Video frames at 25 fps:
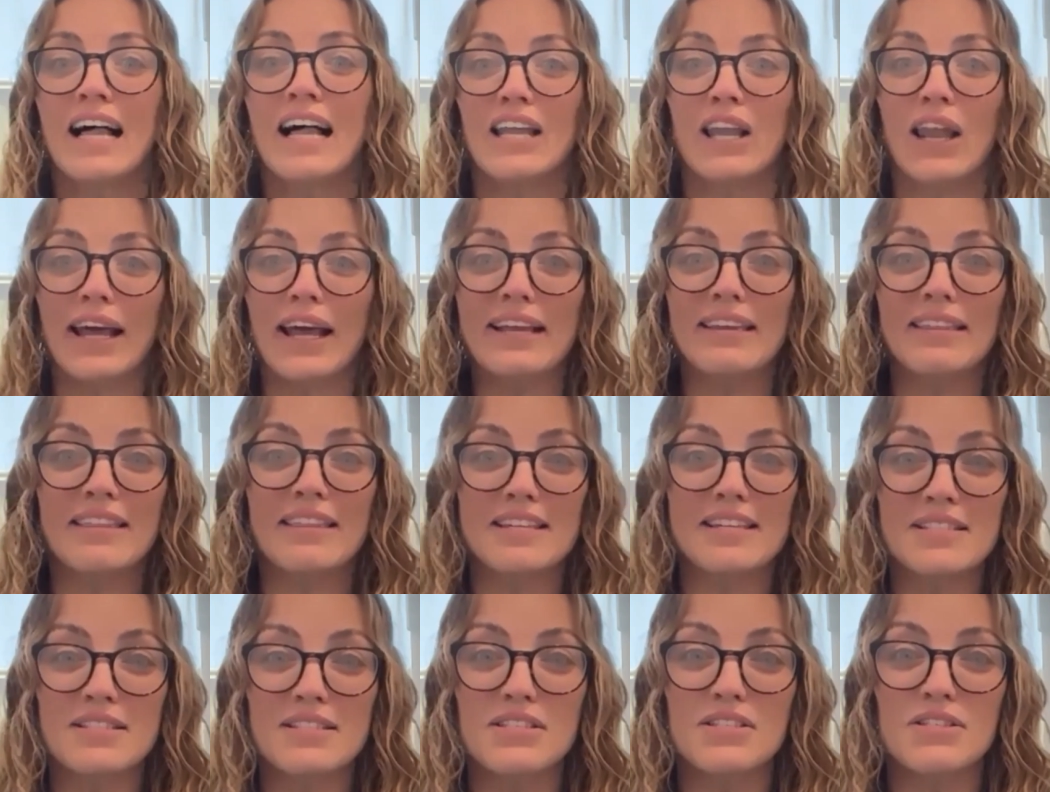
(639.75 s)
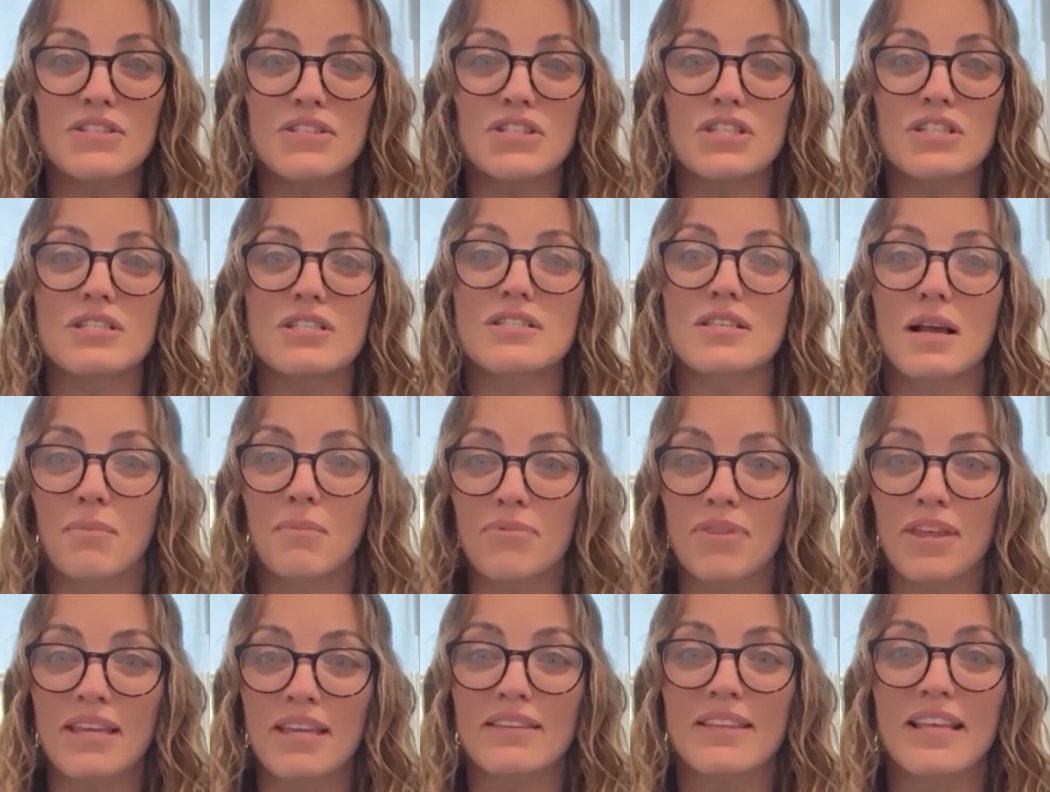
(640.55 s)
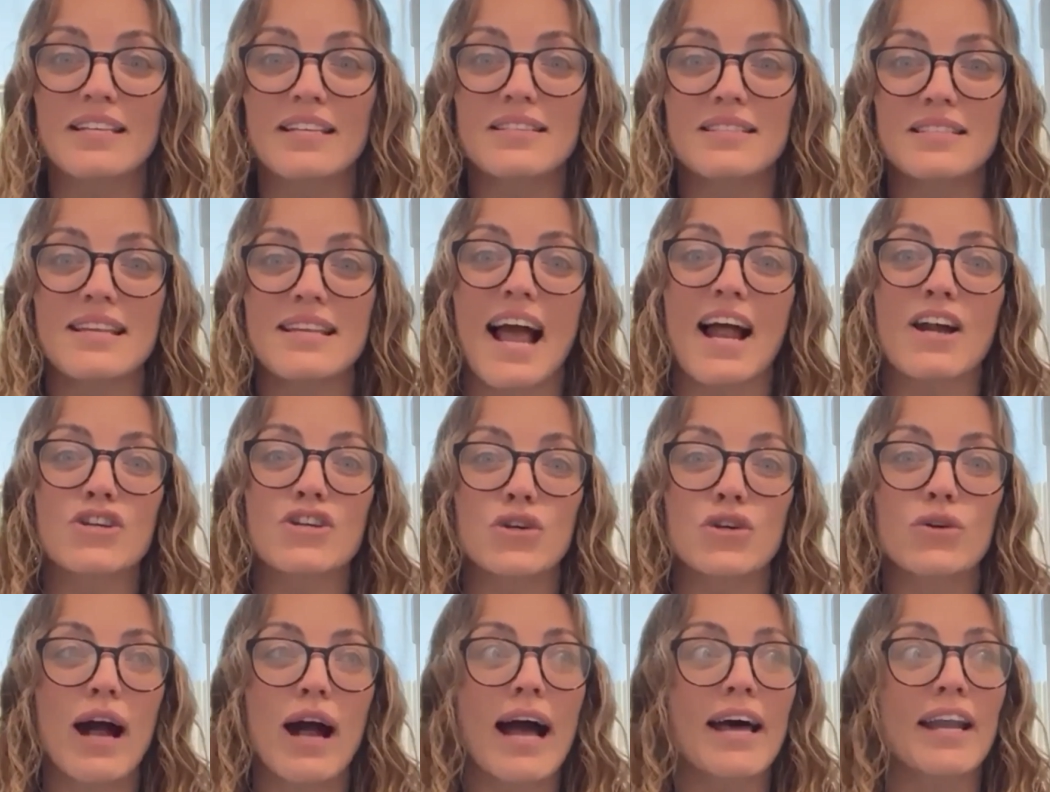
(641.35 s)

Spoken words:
Like this is just something that's natural.